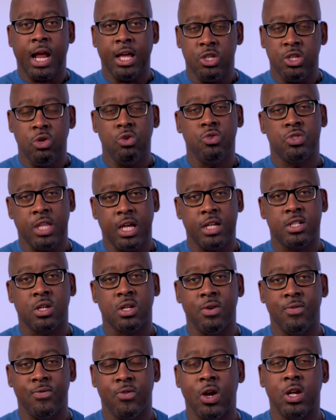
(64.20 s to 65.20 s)
I use that
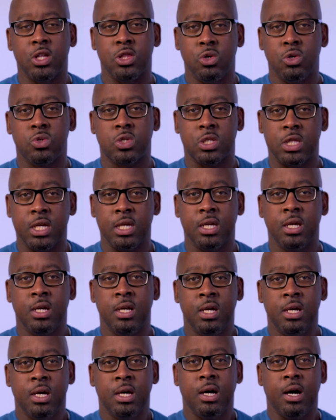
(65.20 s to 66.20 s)
term very loosely
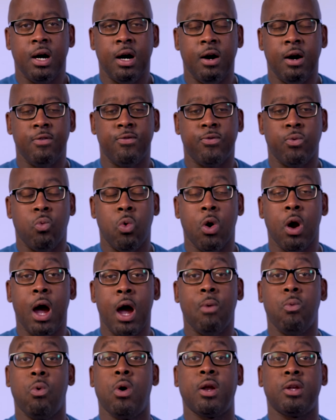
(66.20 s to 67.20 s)
of where I
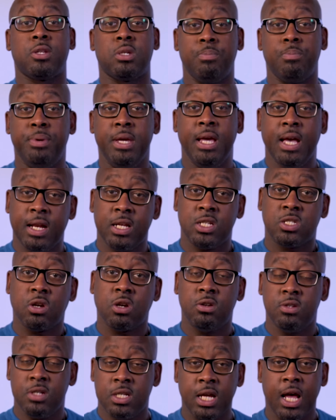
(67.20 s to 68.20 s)
wanted to be at a
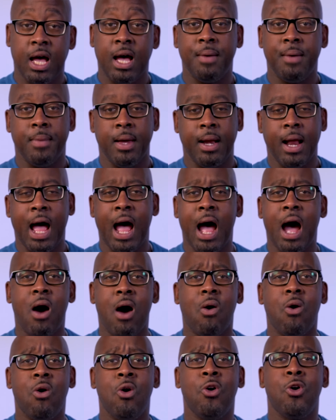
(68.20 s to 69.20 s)
certain time and
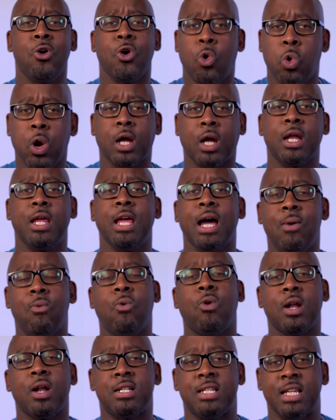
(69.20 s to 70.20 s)
how quickly I
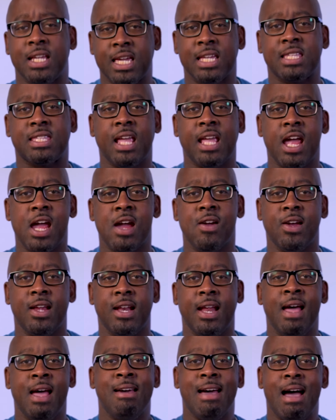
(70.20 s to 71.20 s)
wanted to get there
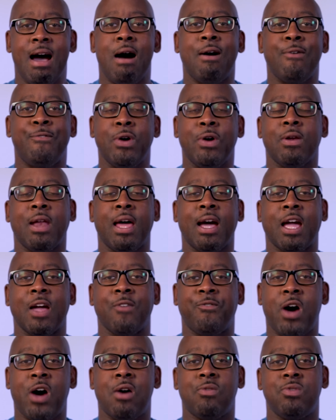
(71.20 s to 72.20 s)
and how I felt like
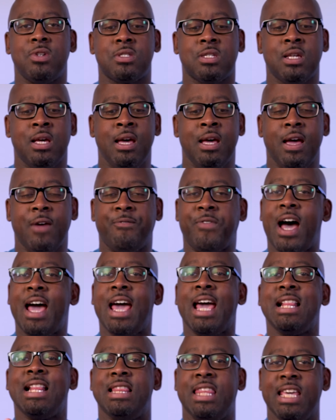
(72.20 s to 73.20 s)
if I was if I
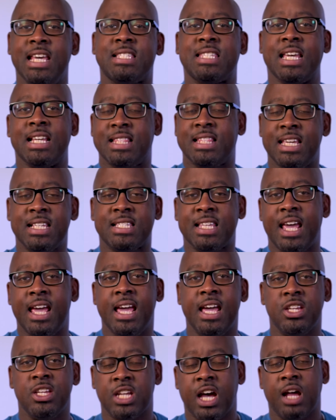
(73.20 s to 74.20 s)
had this at this
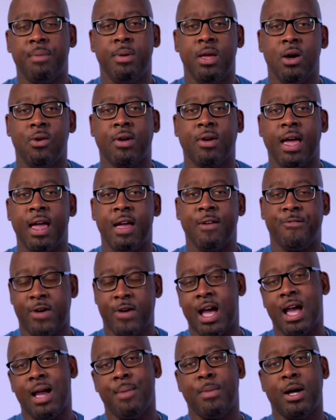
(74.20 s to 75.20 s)
age, I'd be okay. If
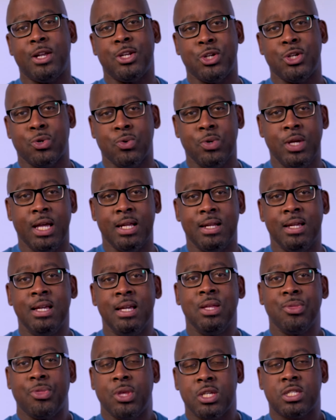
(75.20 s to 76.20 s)
I had my degree at
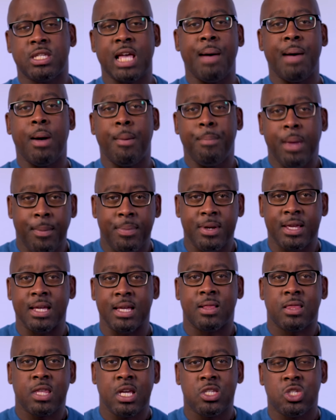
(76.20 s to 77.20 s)
this time, I'd be able to
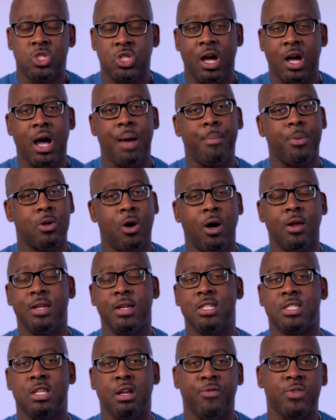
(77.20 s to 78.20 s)
get this job and all
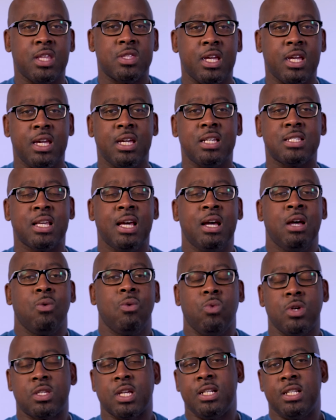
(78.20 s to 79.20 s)
these different things,
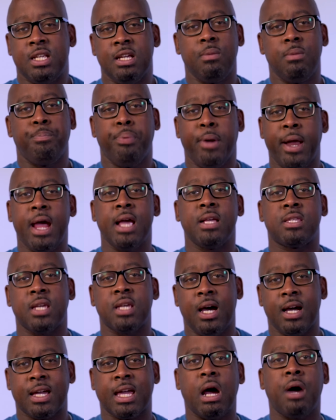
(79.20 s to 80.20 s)
which I didn't plan
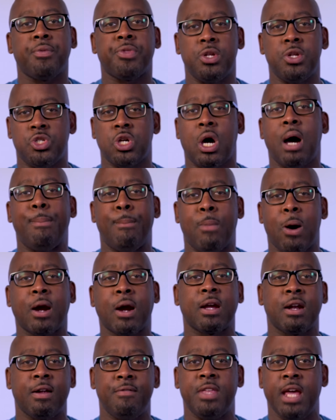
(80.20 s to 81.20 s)
to account the job
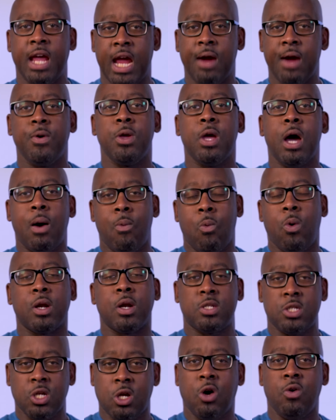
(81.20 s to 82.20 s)
market of the area I
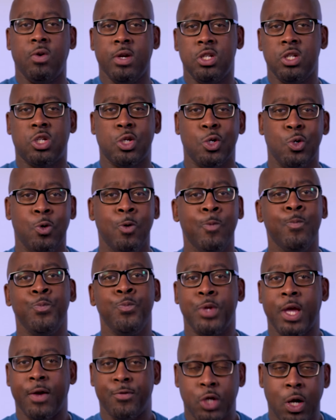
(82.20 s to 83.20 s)
wanted to go into.
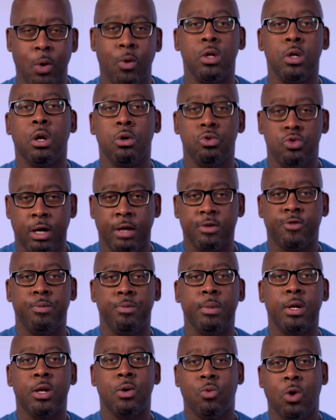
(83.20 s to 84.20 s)
If there were no jobs for
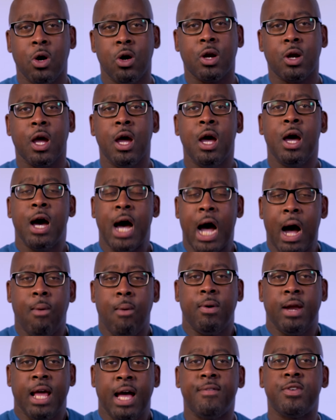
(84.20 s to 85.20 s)
me to work, I
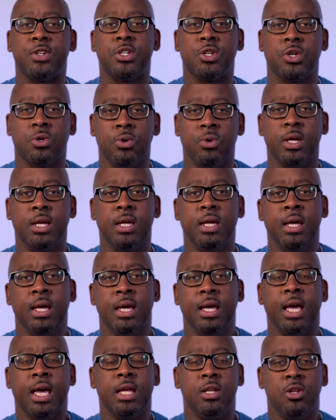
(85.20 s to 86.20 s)
would have a degree
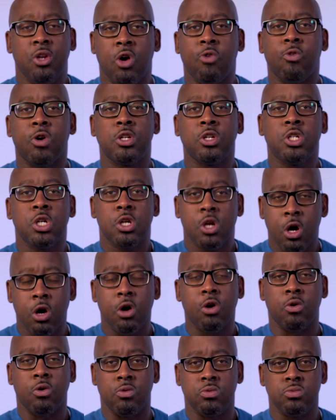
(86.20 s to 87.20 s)
and nowhere to
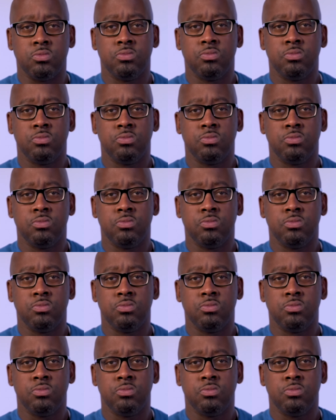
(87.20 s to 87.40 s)
go.